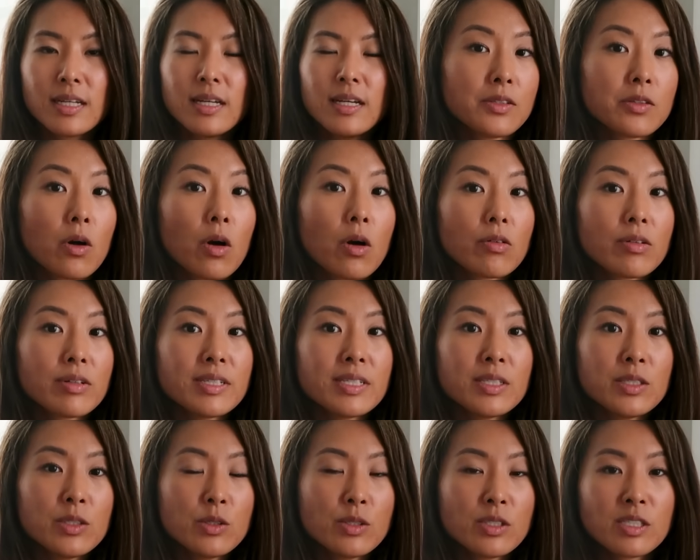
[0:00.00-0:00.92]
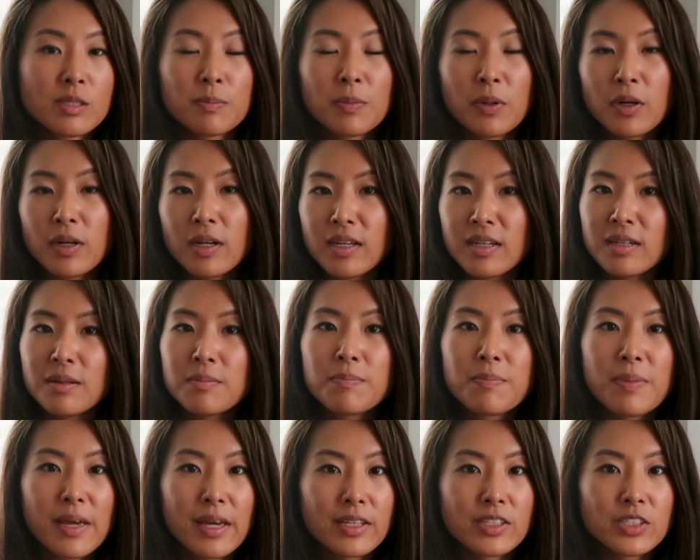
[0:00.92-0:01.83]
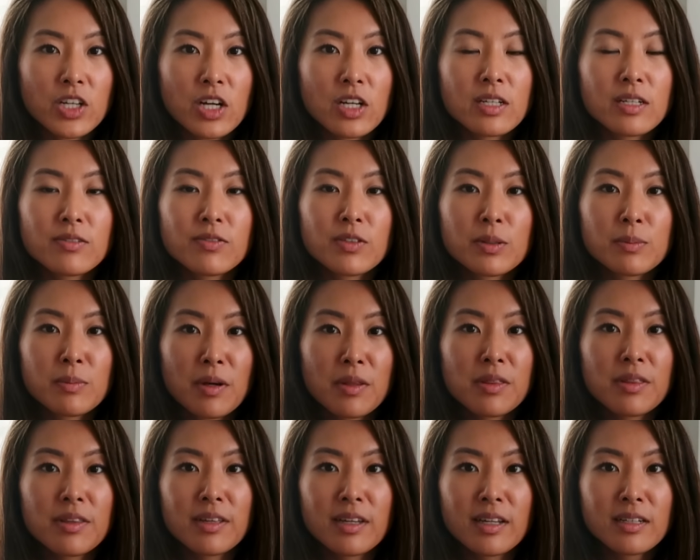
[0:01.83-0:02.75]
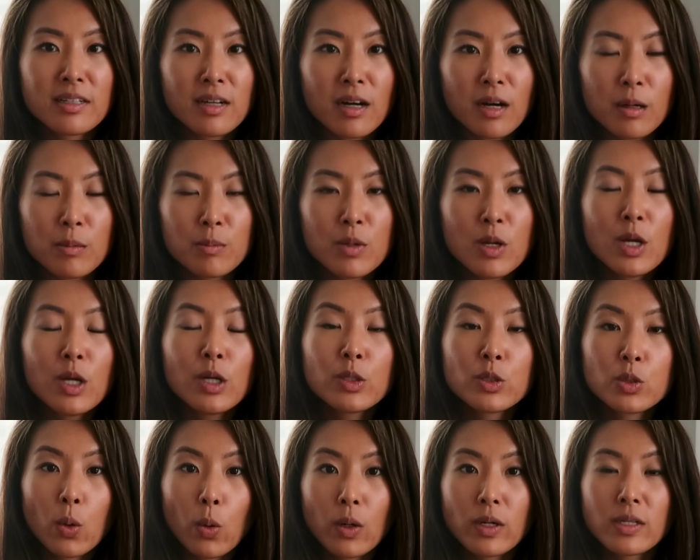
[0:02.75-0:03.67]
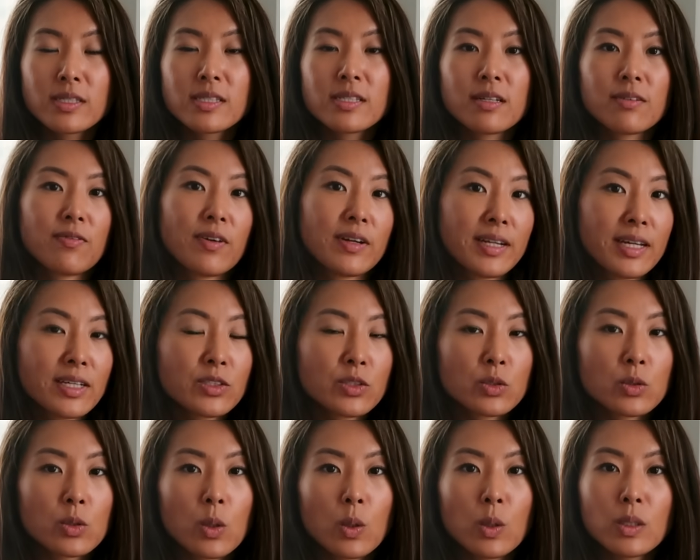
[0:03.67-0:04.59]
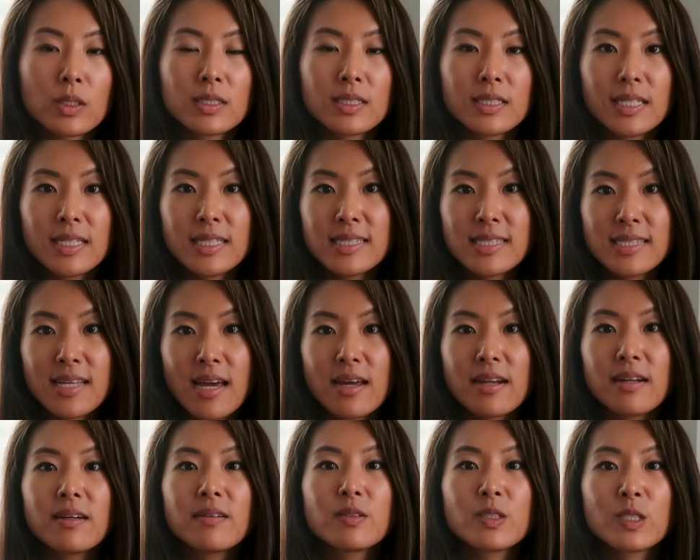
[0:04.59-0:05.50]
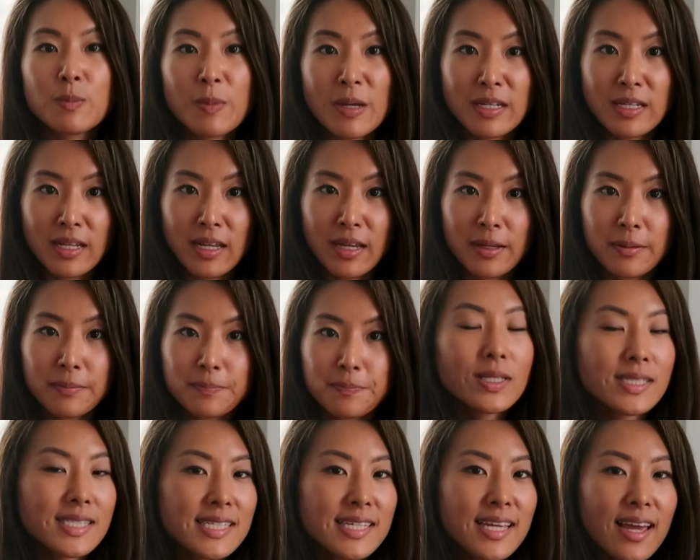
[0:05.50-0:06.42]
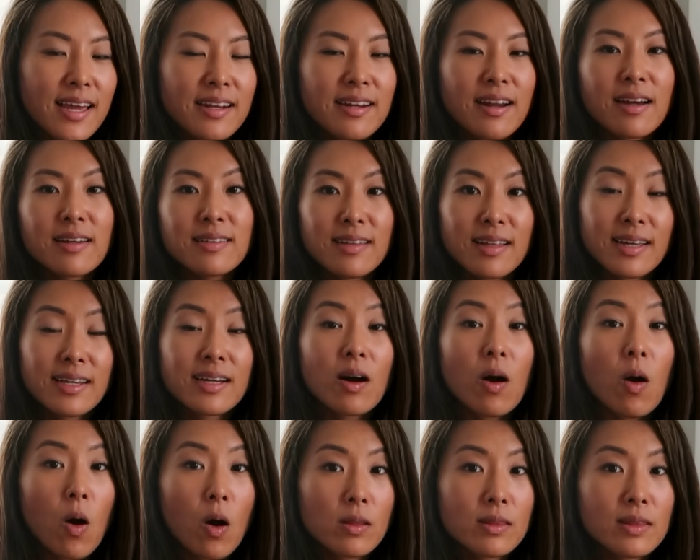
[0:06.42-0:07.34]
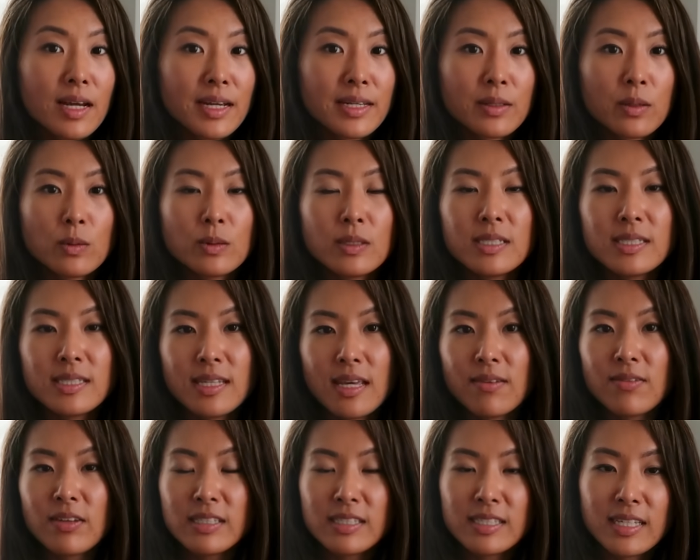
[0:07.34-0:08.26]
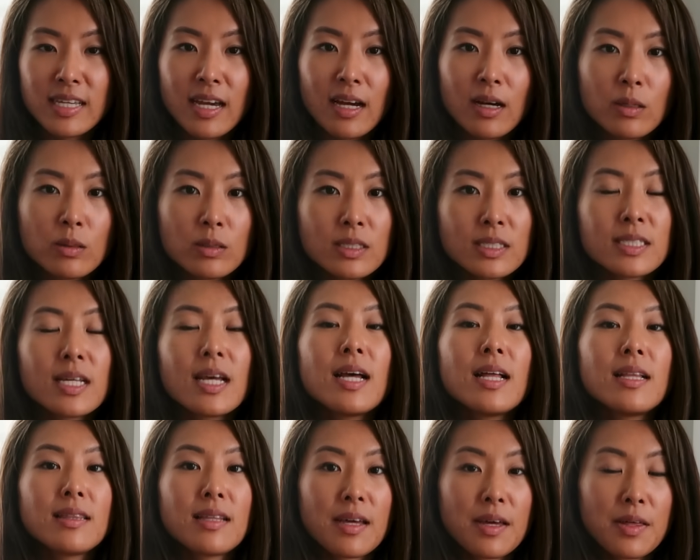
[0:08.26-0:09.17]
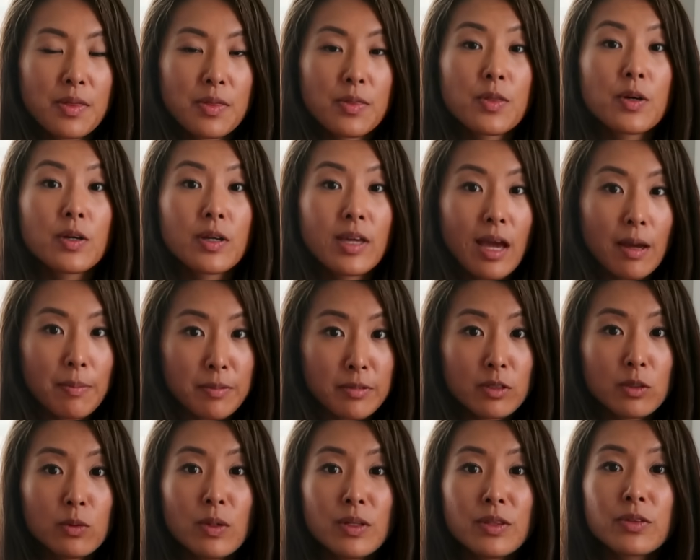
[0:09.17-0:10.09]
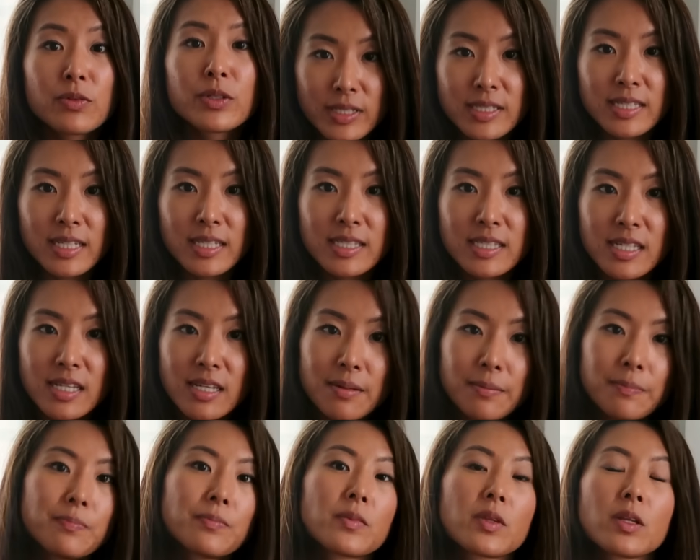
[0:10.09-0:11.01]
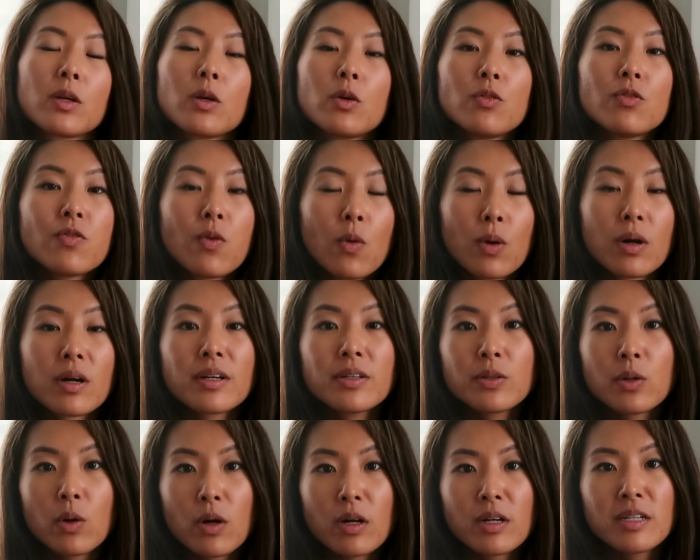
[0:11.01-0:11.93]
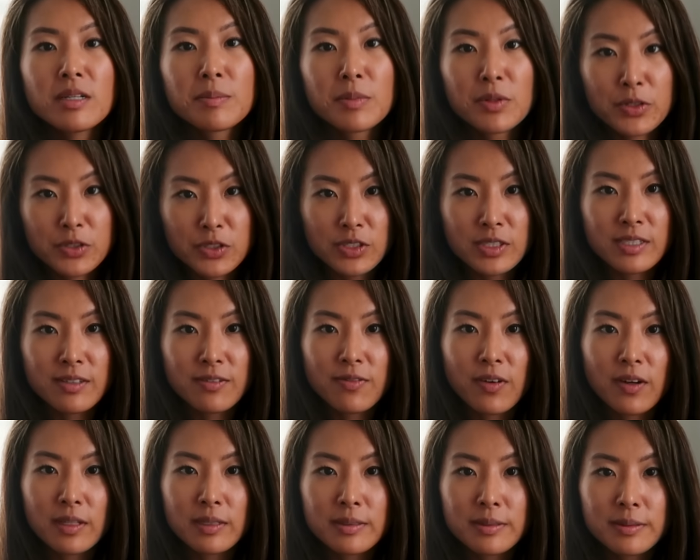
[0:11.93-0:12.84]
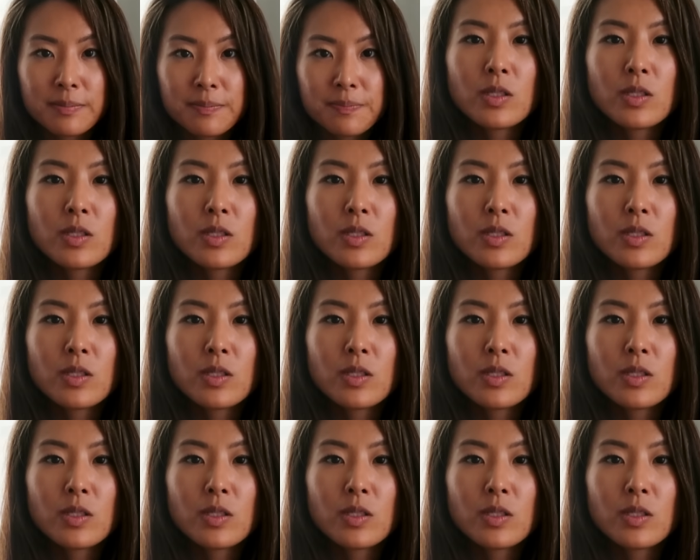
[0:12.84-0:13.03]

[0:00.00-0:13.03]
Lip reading: And you're already used to putting a big chunk of your monthly income towards financial goals instead of spending it. Once again, I like online-only savings accounts like the Capital One 360 for your emergency fund.